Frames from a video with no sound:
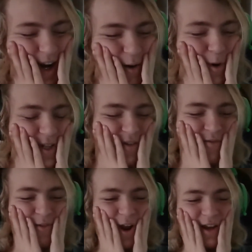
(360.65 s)
I was
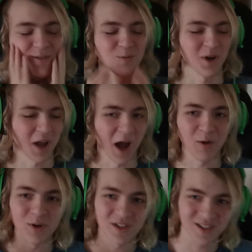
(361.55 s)
afraid when I
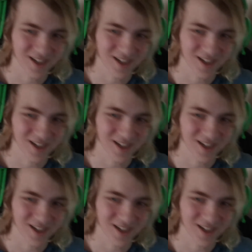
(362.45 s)
reached